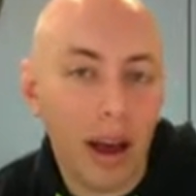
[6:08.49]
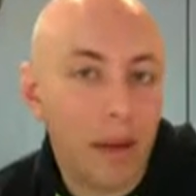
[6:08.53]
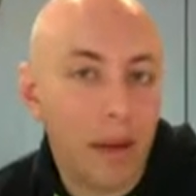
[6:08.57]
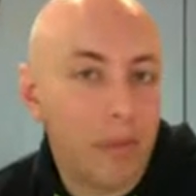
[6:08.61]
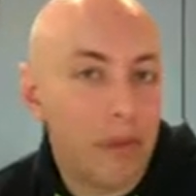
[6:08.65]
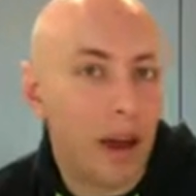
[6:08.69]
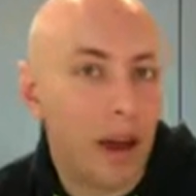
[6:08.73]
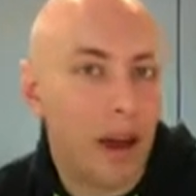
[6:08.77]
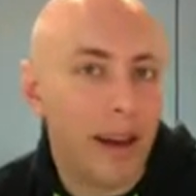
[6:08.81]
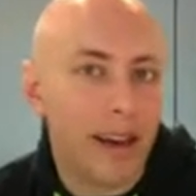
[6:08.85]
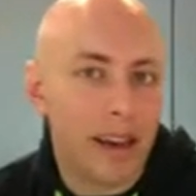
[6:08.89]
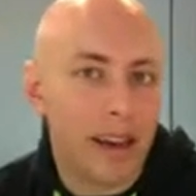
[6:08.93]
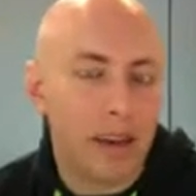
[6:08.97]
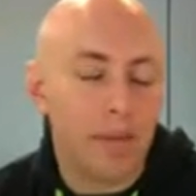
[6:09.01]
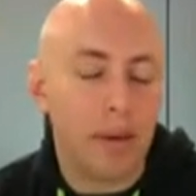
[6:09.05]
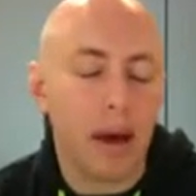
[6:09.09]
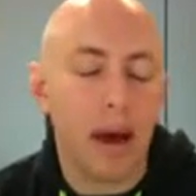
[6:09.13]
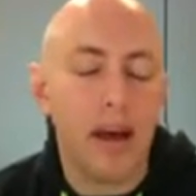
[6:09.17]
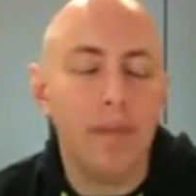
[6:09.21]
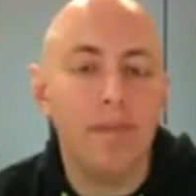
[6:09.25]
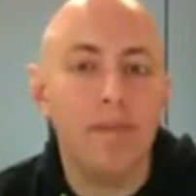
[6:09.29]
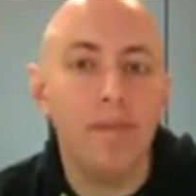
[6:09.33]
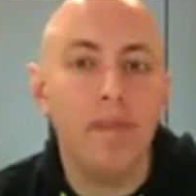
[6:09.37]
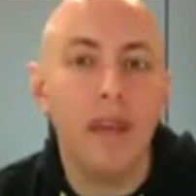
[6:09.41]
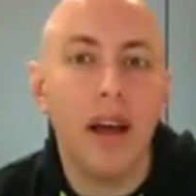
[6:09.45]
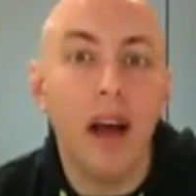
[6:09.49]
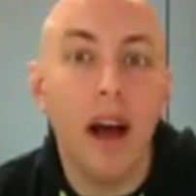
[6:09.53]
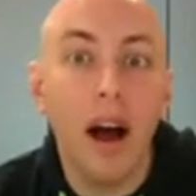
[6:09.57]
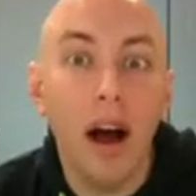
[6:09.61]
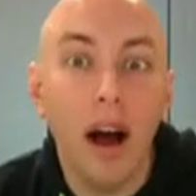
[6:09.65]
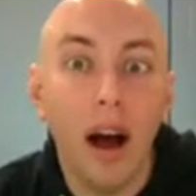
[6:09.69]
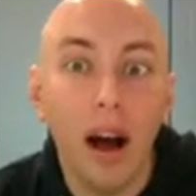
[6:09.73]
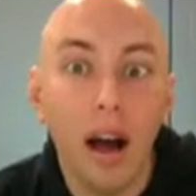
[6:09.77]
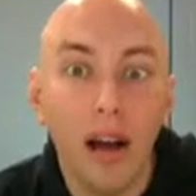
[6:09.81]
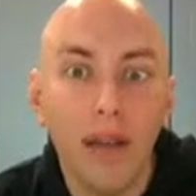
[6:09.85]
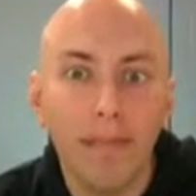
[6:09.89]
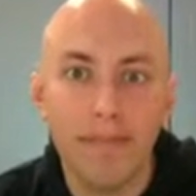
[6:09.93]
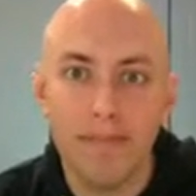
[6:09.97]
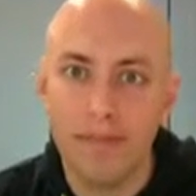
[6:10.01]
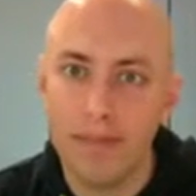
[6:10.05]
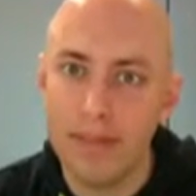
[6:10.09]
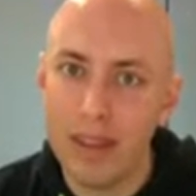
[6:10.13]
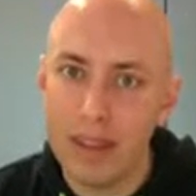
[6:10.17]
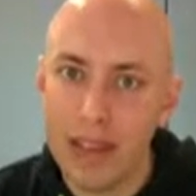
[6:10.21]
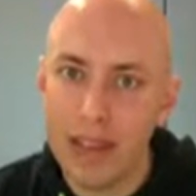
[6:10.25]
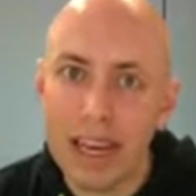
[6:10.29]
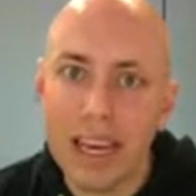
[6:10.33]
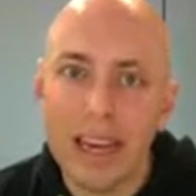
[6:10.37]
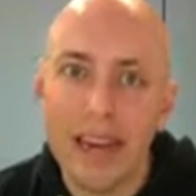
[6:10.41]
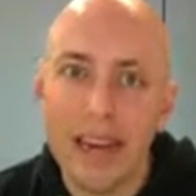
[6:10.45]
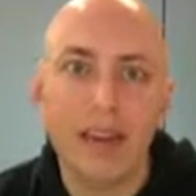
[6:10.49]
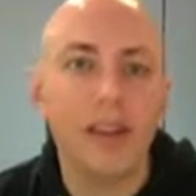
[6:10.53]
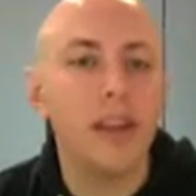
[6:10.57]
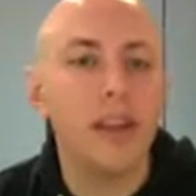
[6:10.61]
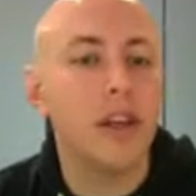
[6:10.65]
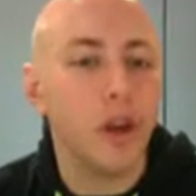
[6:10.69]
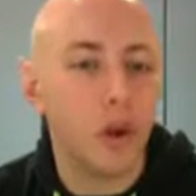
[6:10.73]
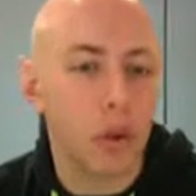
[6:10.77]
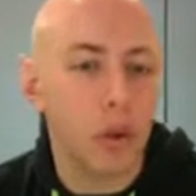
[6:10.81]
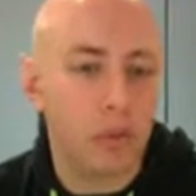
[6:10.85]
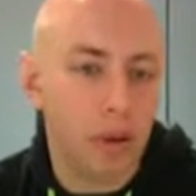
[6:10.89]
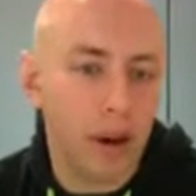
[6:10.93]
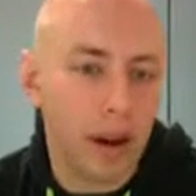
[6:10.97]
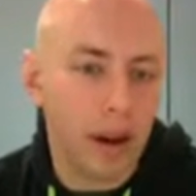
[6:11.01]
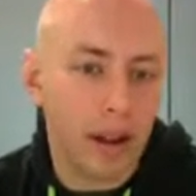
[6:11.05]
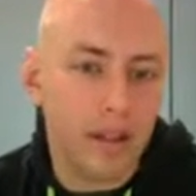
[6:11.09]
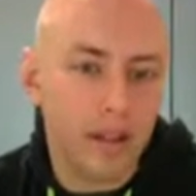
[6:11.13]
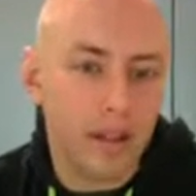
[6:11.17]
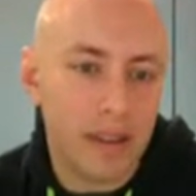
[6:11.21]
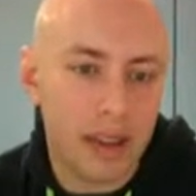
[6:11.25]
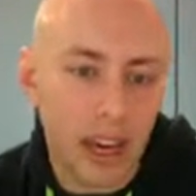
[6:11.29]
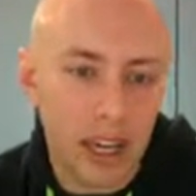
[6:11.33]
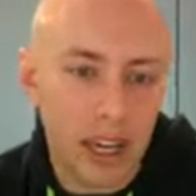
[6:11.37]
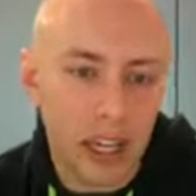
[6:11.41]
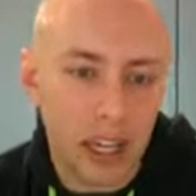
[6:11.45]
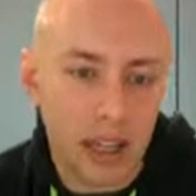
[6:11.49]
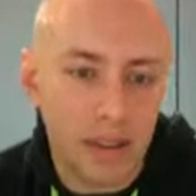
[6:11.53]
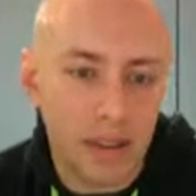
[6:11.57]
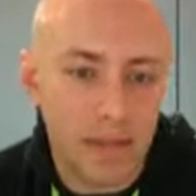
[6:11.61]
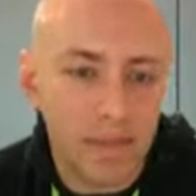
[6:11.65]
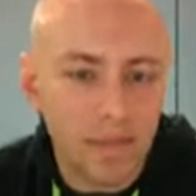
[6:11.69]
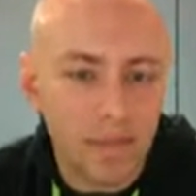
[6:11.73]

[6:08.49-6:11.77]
I'm talking about in your pronunciation.